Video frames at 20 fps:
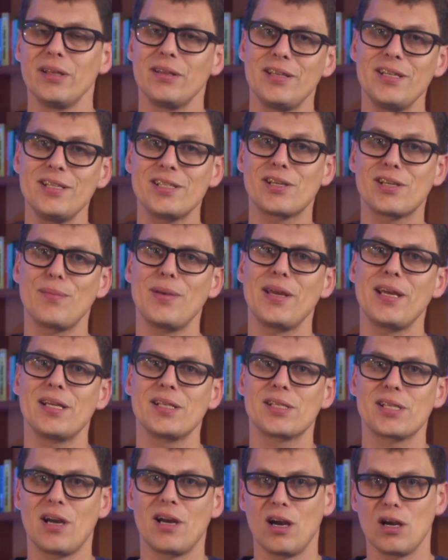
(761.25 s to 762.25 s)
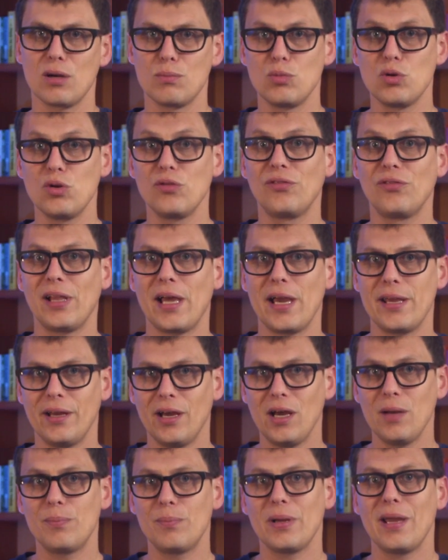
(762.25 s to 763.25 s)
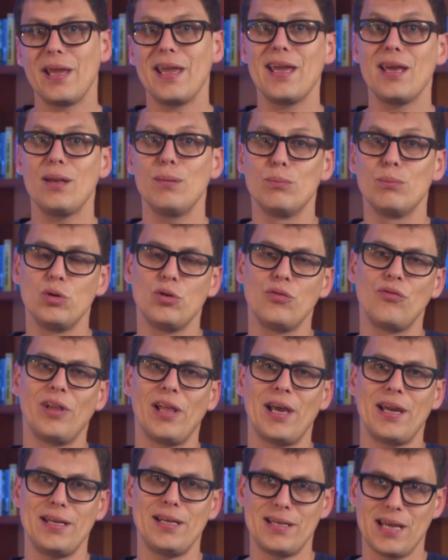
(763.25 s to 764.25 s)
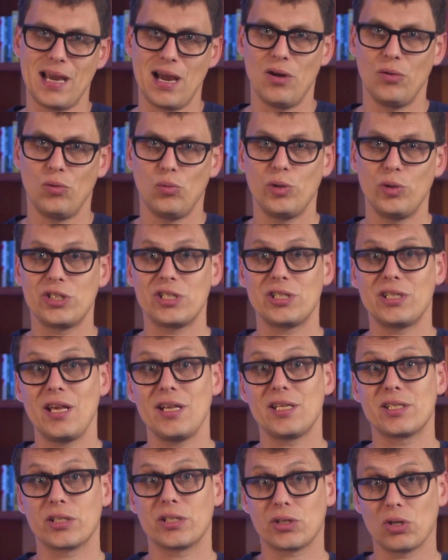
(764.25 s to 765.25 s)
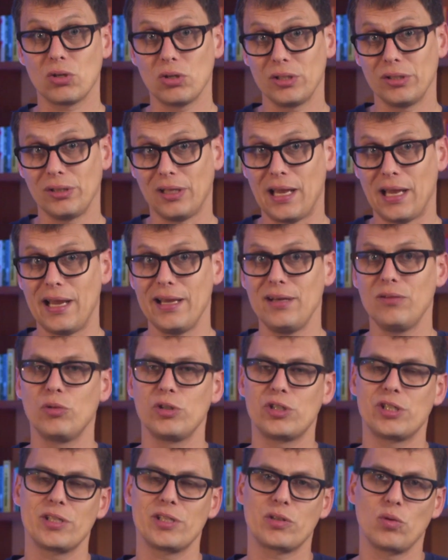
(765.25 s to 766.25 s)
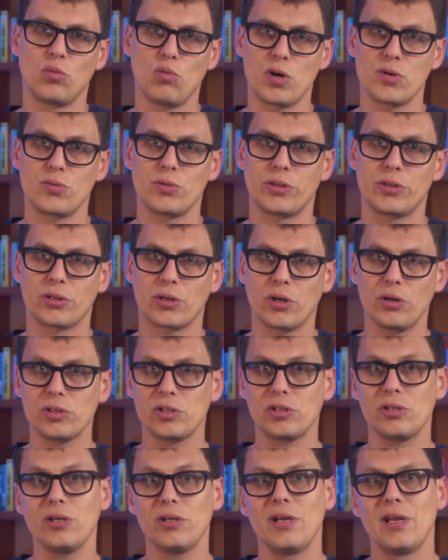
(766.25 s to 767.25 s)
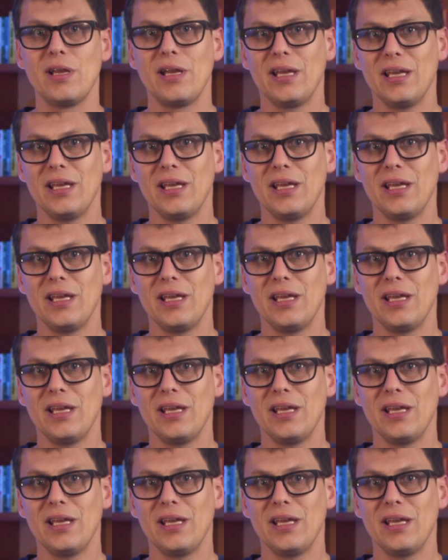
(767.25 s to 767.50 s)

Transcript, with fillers: These commands are move line up and move line down, which takes the current line, which is the one with the cursor,